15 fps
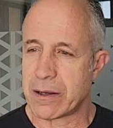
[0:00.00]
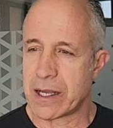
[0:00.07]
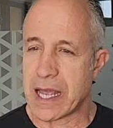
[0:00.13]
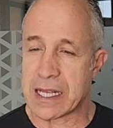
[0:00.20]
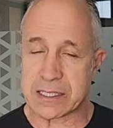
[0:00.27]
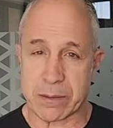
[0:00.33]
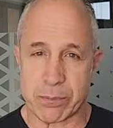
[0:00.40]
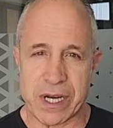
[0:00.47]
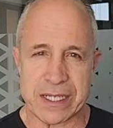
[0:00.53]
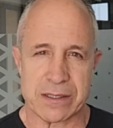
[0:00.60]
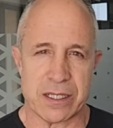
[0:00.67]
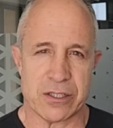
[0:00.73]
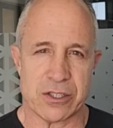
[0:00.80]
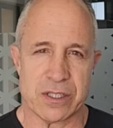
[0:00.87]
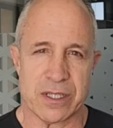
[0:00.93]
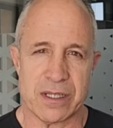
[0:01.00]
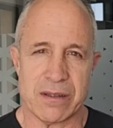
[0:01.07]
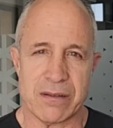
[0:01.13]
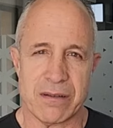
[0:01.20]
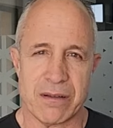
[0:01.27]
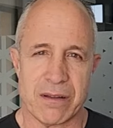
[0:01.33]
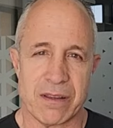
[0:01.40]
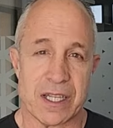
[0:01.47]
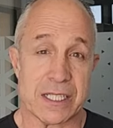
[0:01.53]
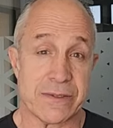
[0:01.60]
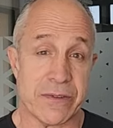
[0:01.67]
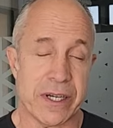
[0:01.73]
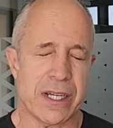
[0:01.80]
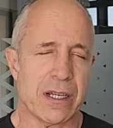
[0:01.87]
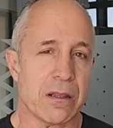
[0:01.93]
as a practitioner, there's
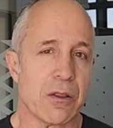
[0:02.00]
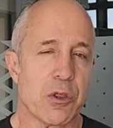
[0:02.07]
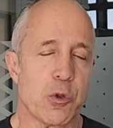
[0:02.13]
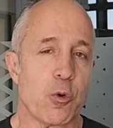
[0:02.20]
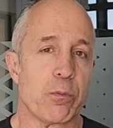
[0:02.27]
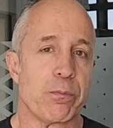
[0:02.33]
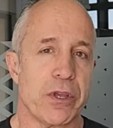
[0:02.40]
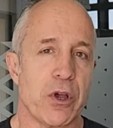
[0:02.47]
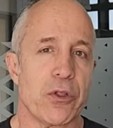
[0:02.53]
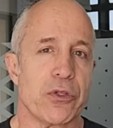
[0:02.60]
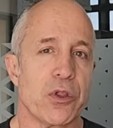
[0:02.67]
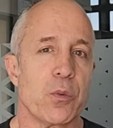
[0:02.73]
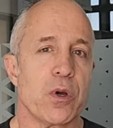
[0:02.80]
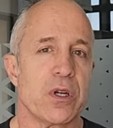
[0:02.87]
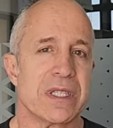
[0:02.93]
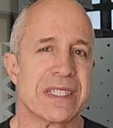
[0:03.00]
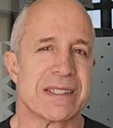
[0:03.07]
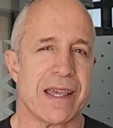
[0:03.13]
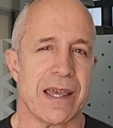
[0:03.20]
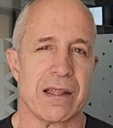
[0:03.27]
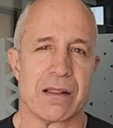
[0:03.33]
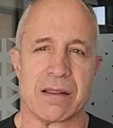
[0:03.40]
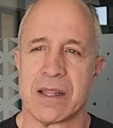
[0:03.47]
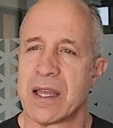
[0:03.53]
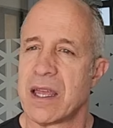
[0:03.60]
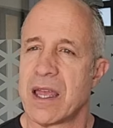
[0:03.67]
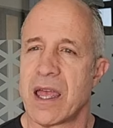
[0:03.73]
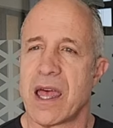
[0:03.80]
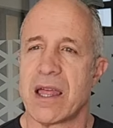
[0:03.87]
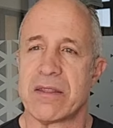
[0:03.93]
very little thought beyond the word scale
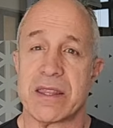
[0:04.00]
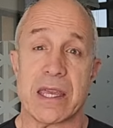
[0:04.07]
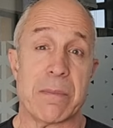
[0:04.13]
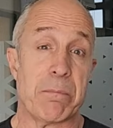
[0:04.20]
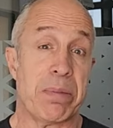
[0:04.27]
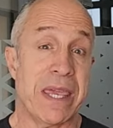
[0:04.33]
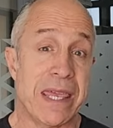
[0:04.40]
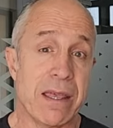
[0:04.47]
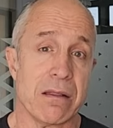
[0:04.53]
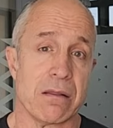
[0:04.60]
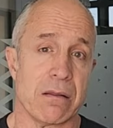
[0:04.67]
and the appeal